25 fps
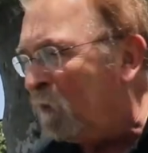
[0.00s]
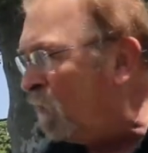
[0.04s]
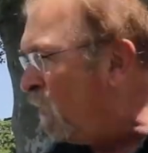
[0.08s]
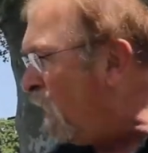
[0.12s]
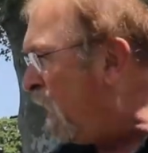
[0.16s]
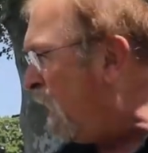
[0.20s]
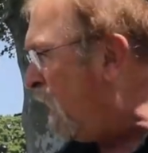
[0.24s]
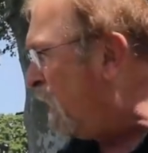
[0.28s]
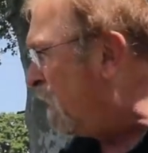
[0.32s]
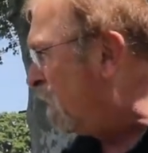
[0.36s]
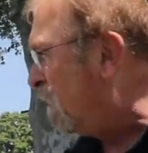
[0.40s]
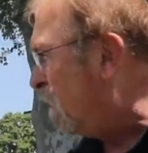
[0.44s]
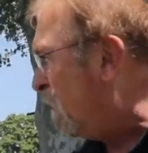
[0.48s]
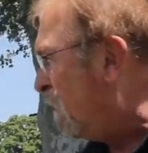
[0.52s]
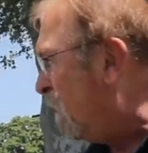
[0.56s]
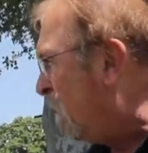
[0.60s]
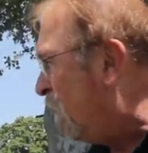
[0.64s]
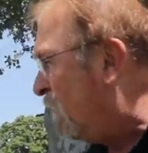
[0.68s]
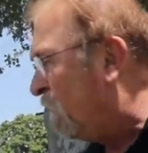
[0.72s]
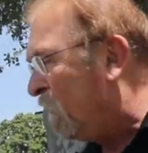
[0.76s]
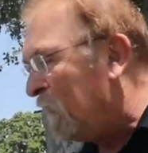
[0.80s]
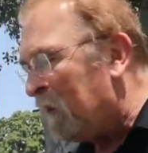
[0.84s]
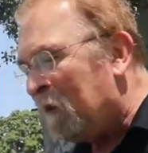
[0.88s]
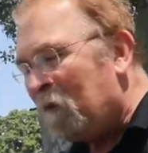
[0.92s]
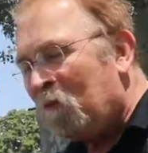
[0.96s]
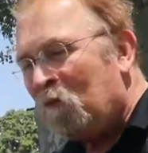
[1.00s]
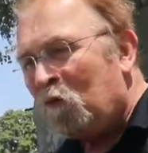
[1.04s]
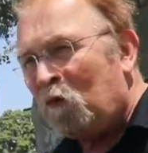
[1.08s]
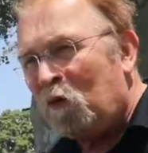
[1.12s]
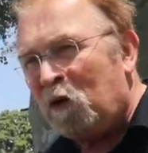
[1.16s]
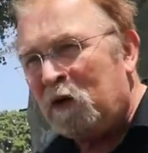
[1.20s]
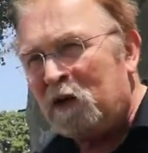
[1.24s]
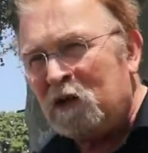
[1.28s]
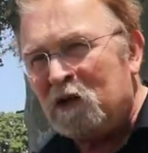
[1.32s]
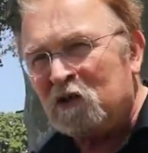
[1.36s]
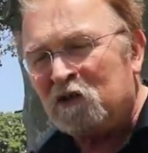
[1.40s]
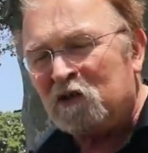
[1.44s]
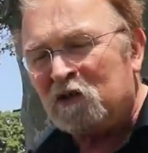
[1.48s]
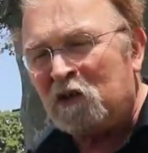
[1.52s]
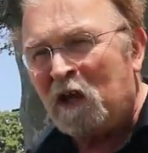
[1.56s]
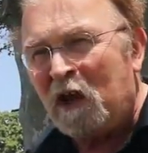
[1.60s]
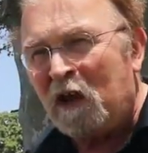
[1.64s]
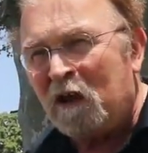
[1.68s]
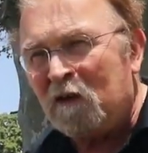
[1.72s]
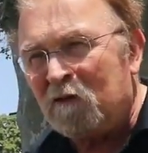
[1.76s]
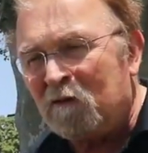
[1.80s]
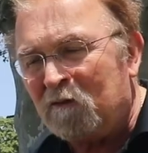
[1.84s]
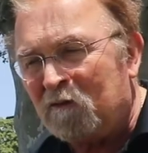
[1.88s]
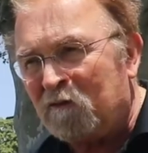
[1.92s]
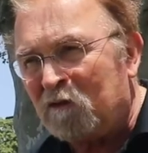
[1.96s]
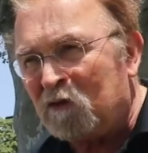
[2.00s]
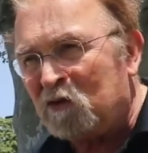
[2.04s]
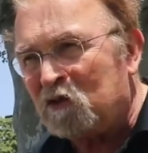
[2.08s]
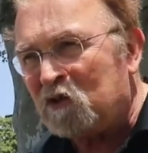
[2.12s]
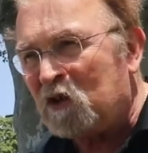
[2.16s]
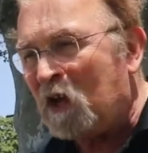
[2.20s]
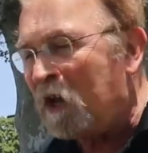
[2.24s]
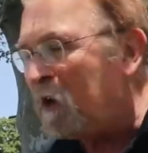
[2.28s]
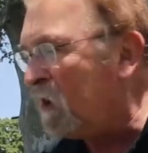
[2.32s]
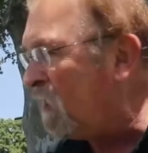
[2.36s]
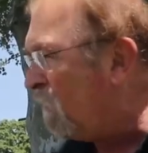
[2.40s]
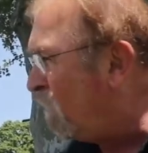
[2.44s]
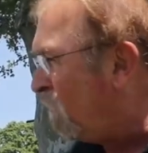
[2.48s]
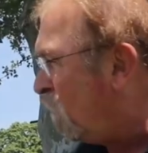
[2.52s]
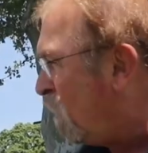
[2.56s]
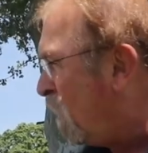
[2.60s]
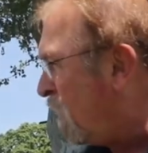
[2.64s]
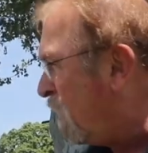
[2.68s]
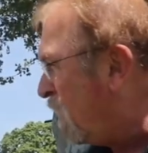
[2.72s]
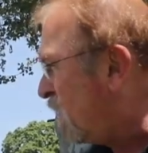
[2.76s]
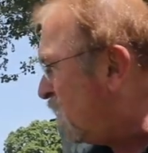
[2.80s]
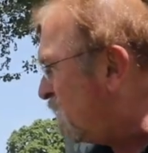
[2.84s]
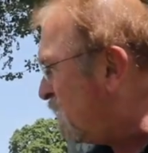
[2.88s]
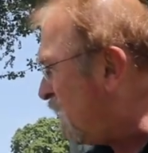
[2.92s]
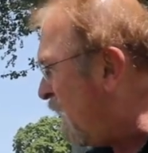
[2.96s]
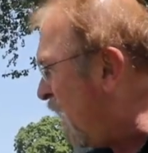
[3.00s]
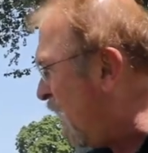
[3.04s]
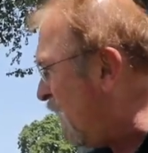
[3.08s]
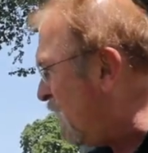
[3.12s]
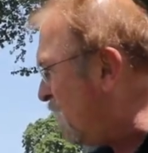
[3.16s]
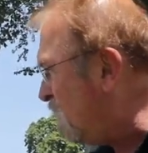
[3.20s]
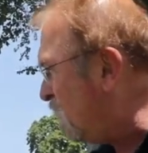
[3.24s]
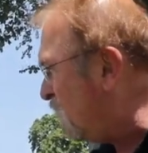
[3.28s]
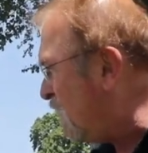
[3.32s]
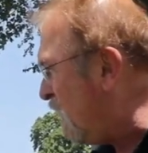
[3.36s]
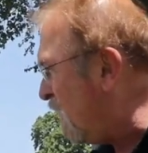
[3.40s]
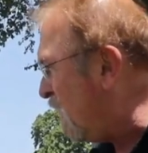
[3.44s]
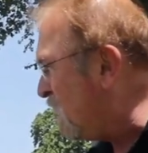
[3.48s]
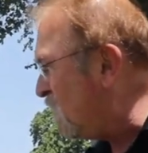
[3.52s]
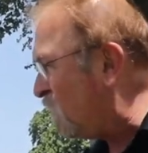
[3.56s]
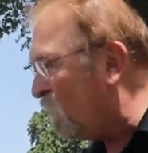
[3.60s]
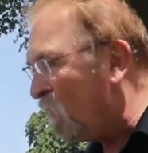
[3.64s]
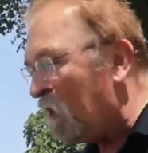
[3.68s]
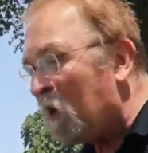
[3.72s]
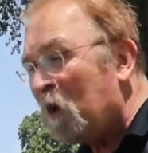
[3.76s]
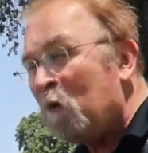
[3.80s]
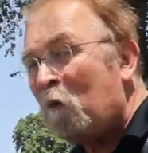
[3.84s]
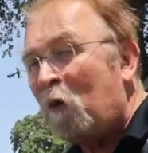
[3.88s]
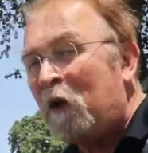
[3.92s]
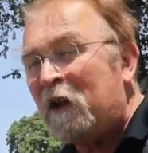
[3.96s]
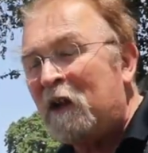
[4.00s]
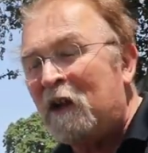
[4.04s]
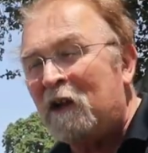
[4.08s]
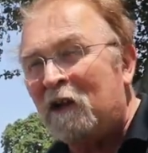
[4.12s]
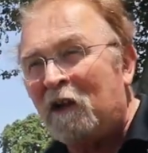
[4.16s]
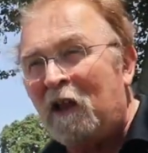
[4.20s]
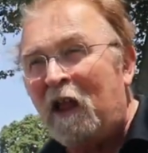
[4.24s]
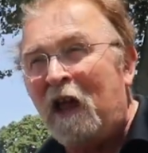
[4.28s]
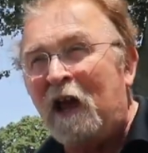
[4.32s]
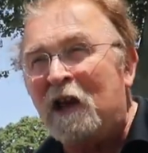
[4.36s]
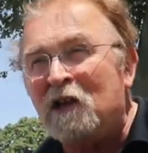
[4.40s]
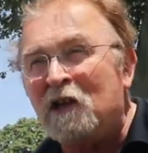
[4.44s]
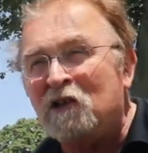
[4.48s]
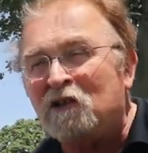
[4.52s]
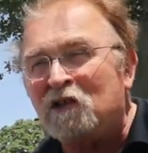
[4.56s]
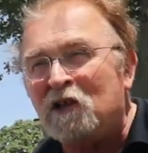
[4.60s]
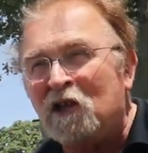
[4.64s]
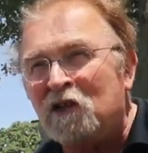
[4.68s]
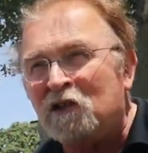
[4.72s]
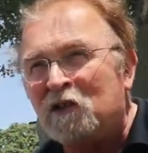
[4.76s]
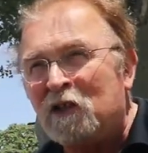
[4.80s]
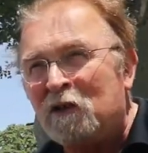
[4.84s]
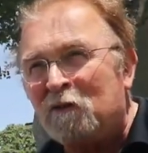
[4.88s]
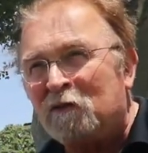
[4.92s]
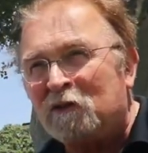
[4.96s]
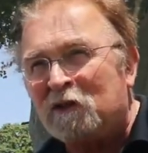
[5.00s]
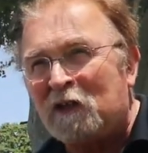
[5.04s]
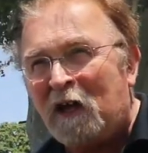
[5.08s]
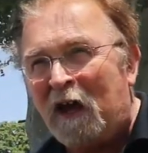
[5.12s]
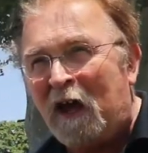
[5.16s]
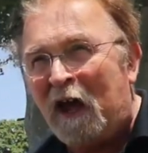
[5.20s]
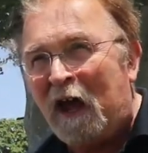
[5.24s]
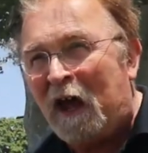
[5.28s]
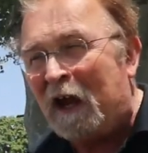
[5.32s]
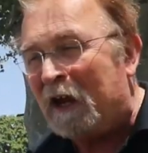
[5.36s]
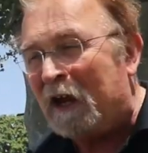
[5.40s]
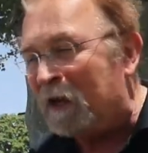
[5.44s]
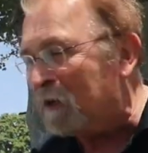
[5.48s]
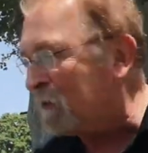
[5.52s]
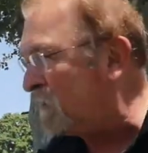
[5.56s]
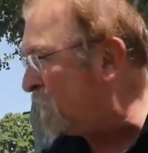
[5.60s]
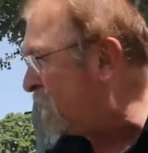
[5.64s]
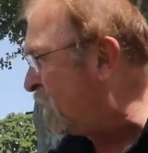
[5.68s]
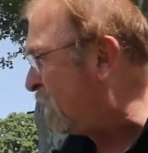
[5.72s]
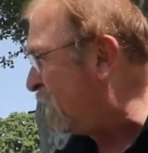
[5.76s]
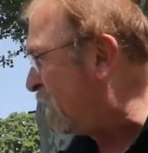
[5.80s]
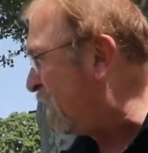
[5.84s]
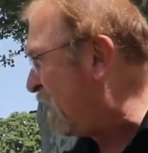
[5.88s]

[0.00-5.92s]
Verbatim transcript: But we're going to say, for sake of what our sign says, what everybody in Clyde says, he was the highest,